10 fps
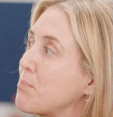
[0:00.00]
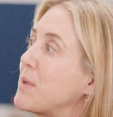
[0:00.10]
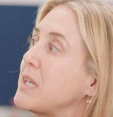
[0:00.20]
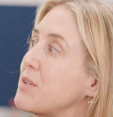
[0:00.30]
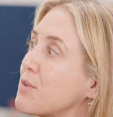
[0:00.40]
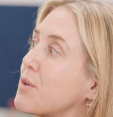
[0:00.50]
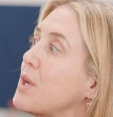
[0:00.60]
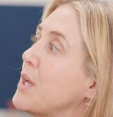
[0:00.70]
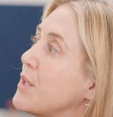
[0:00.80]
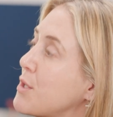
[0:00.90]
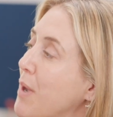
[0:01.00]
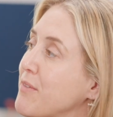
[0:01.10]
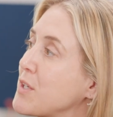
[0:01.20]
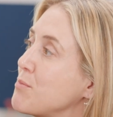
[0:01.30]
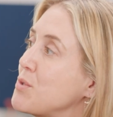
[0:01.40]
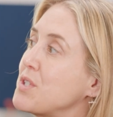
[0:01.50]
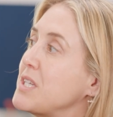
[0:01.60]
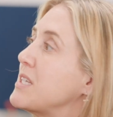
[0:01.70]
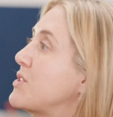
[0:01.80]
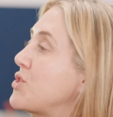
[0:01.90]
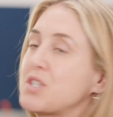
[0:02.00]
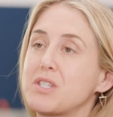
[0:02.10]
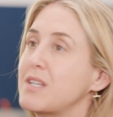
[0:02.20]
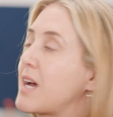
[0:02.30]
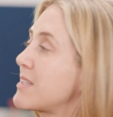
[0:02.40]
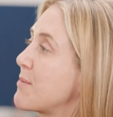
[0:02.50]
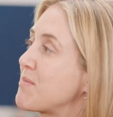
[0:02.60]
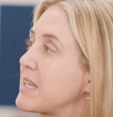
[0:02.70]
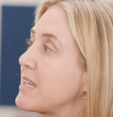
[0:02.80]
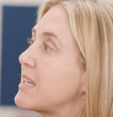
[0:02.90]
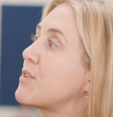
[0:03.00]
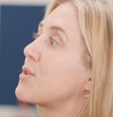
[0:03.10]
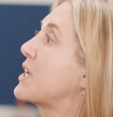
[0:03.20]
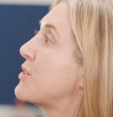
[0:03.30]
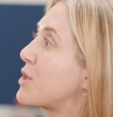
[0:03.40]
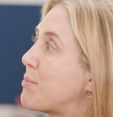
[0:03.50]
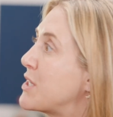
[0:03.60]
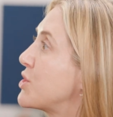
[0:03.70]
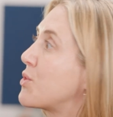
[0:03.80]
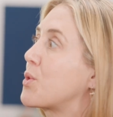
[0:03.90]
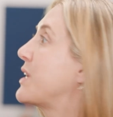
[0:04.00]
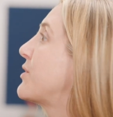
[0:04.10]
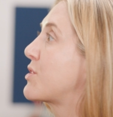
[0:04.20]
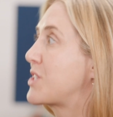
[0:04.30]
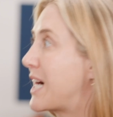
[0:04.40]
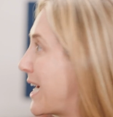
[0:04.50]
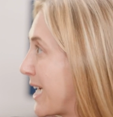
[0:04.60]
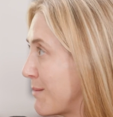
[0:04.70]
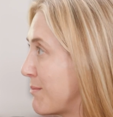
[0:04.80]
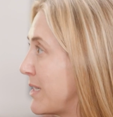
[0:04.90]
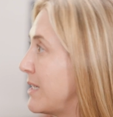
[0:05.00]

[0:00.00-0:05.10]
but either the private community is just not something either in their budget or in their time